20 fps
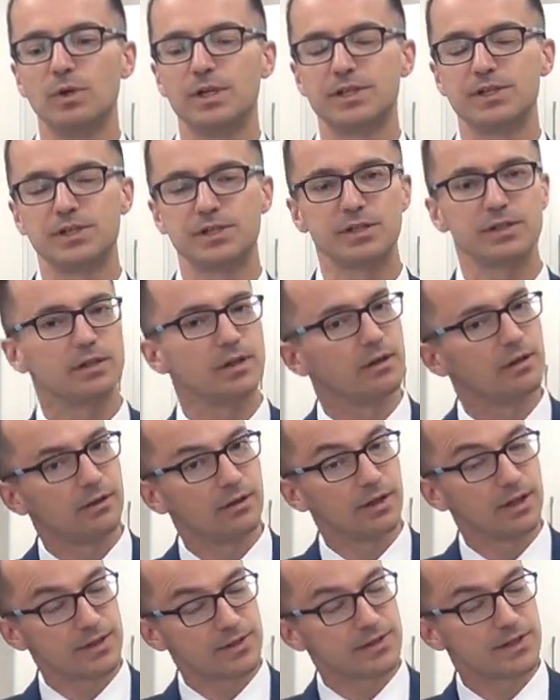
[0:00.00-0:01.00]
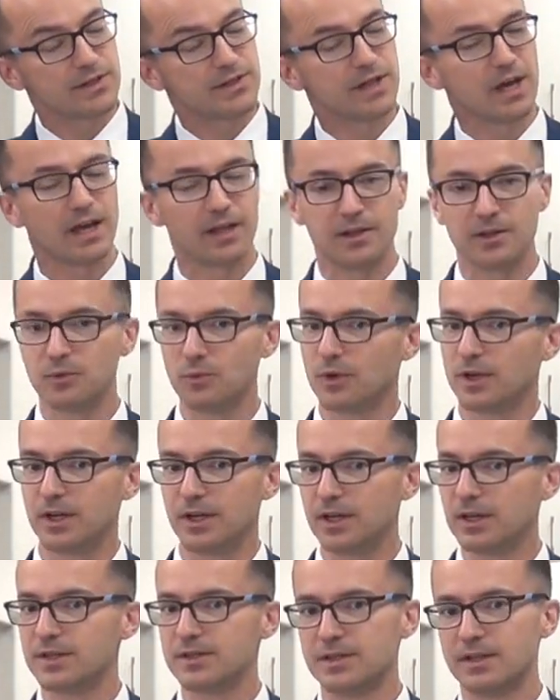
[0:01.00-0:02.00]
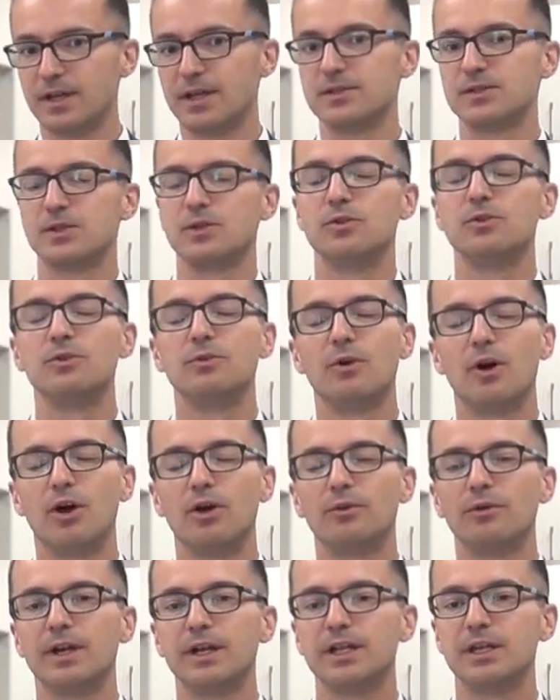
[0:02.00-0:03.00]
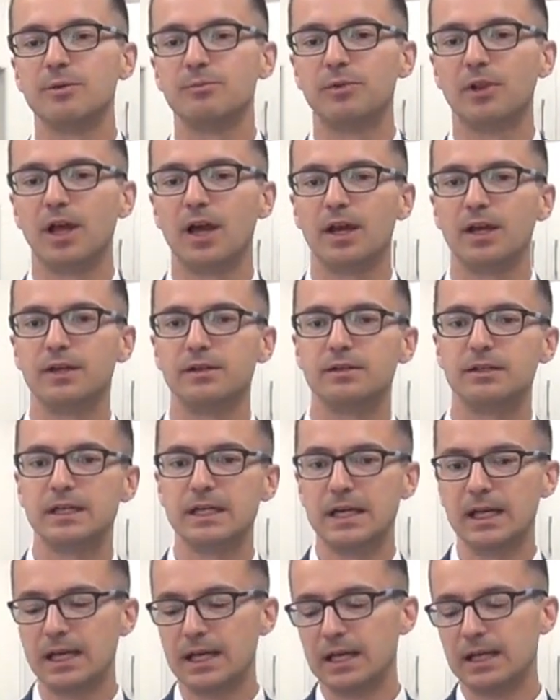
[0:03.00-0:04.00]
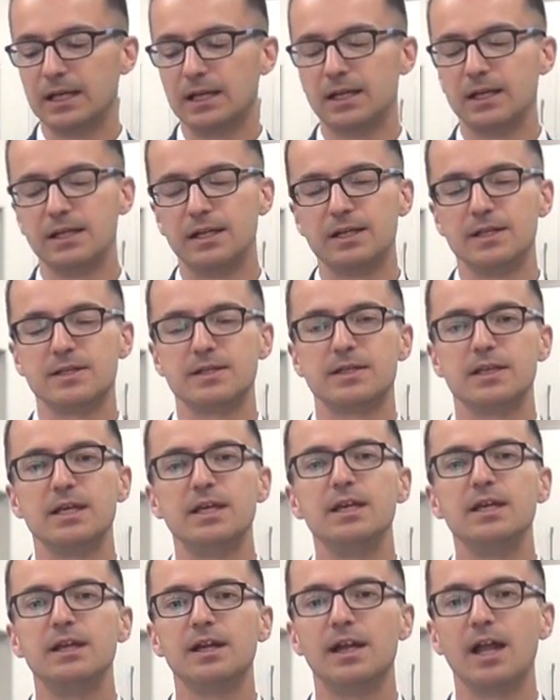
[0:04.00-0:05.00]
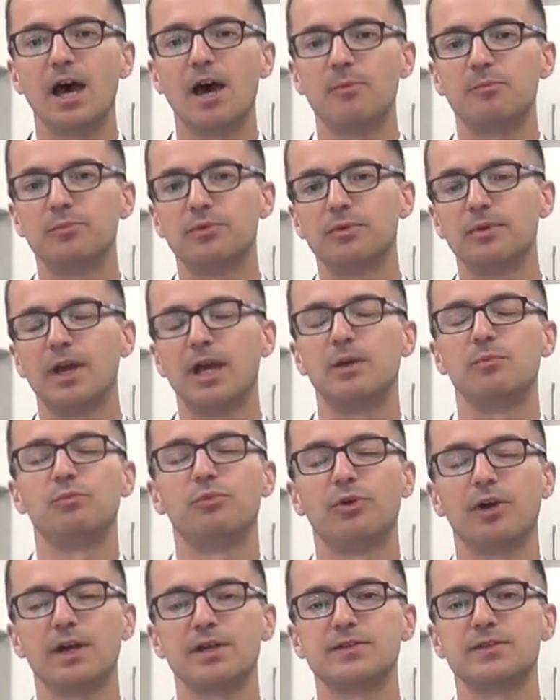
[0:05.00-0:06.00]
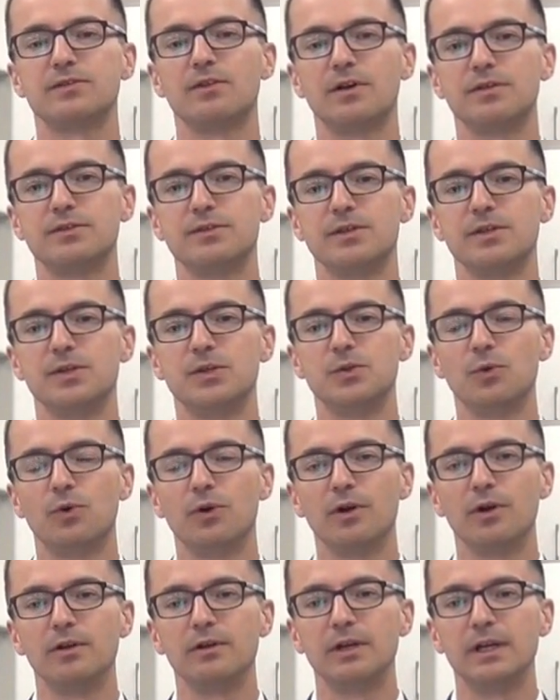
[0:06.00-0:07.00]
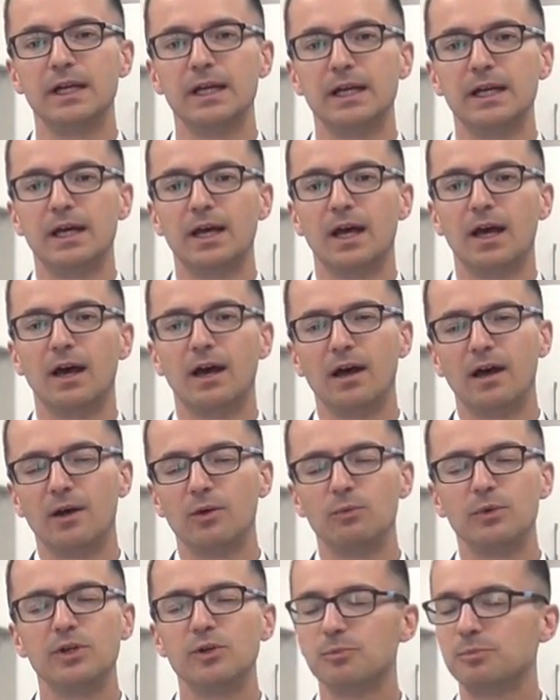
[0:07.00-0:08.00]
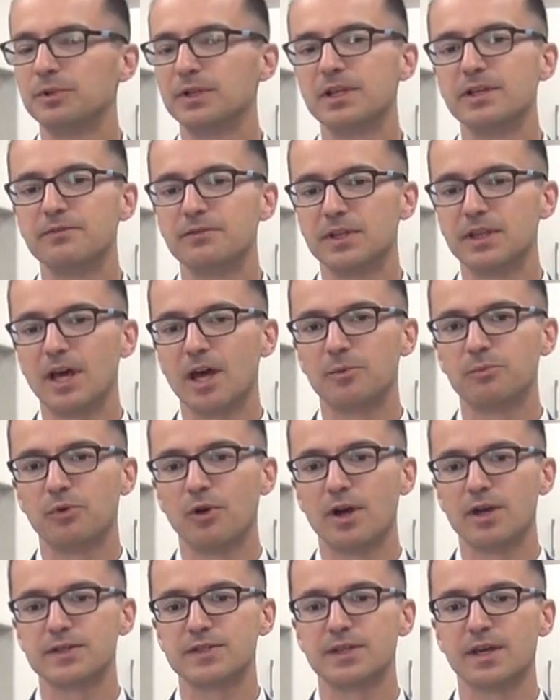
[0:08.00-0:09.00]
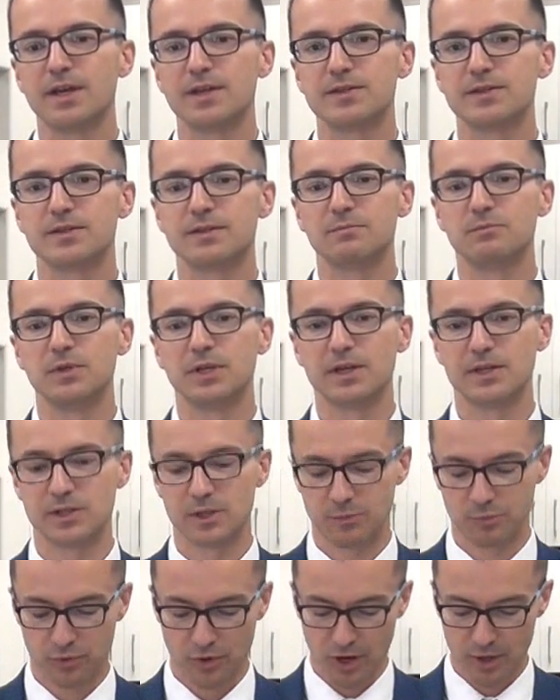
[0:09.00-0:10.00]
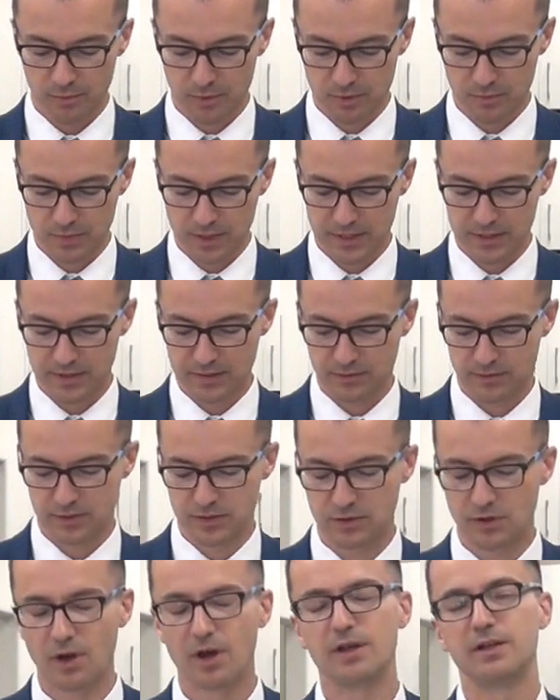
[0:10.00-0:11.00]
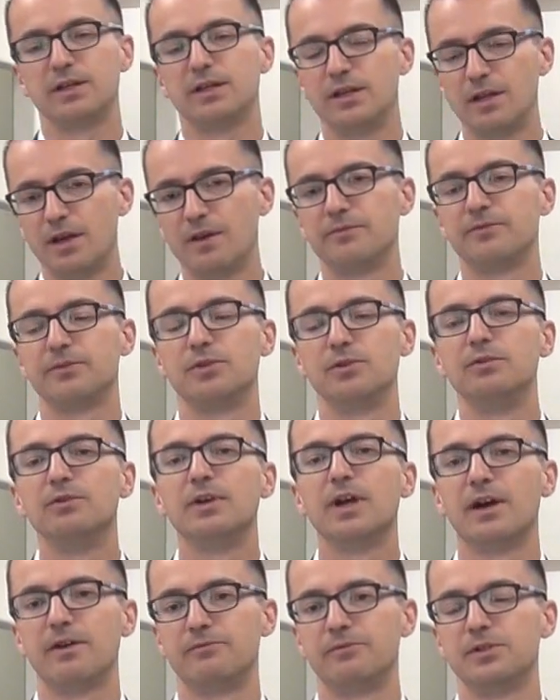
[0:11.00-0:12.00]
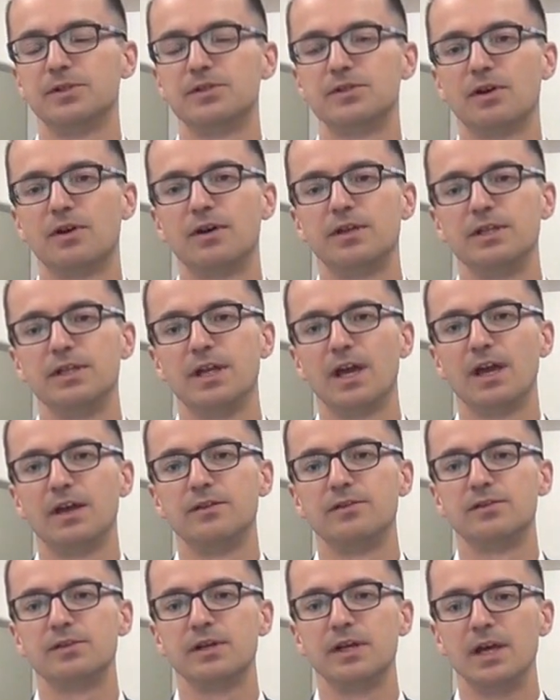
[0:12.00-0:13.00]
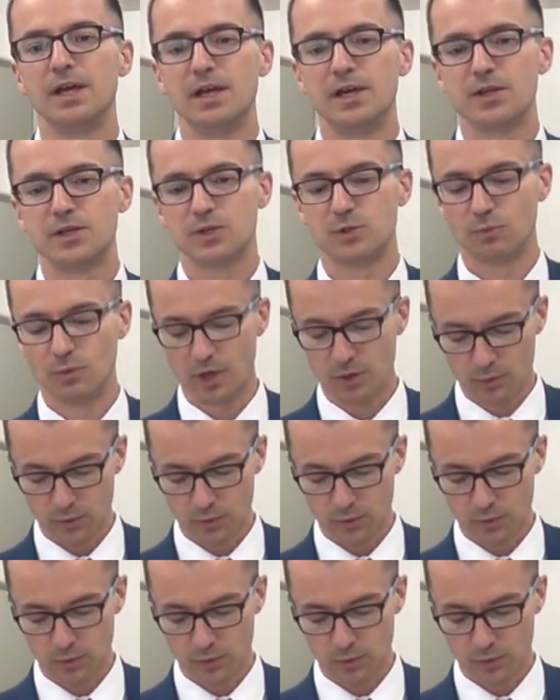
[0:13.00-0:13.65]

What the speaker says: which is exactly what it is. It has the glue already applied. It is heated up and pressed onto the door. We don't believe in that process because the problem is there's not enough glue coverage on the edge. So